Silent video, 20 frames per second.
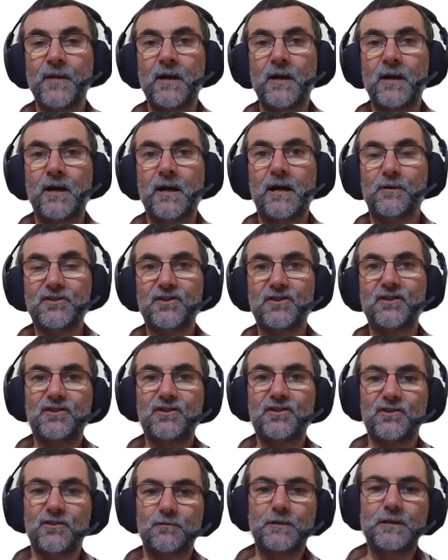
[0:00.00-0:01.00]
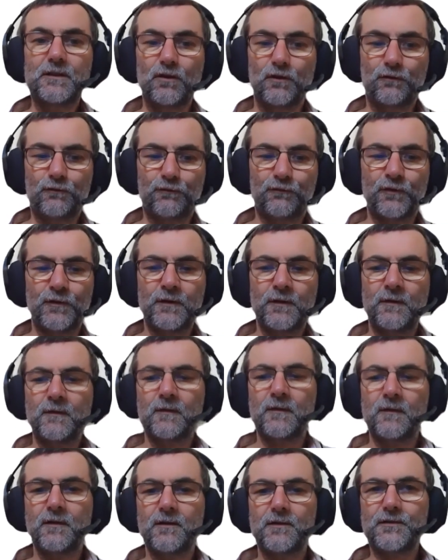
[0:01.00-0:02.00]
I'm going to teach you enough
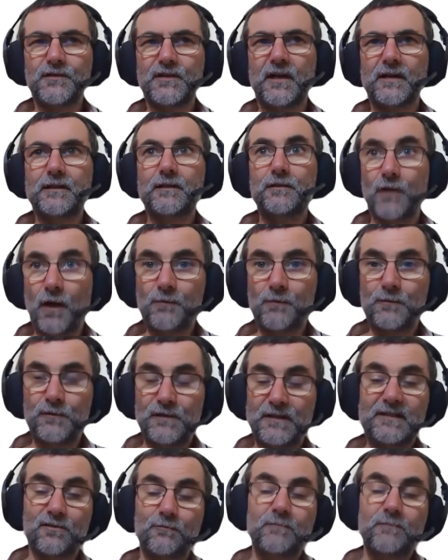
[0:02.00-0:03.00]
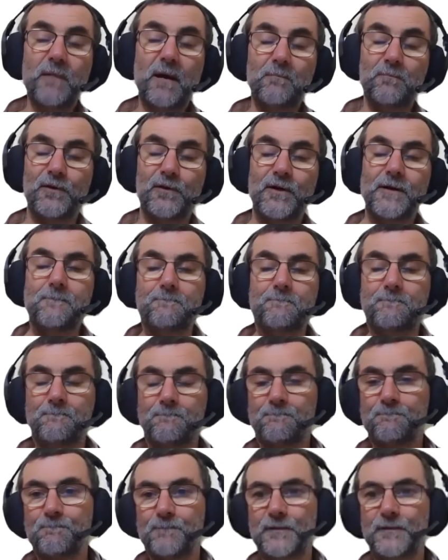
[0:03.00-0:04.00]
that you don't need to remember it.
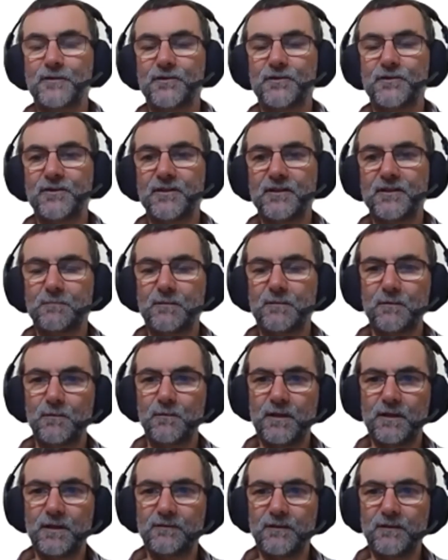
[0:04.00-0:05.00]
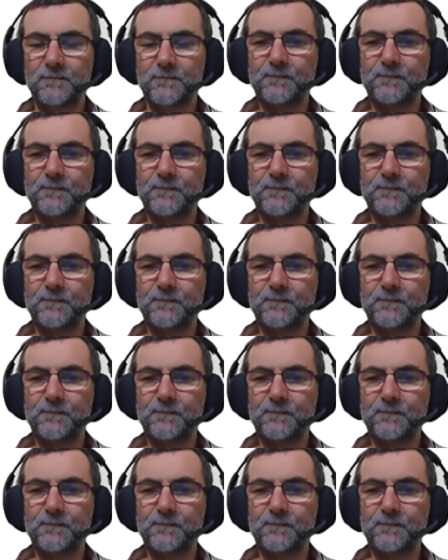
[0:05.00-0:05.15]
You just need to be aware of it.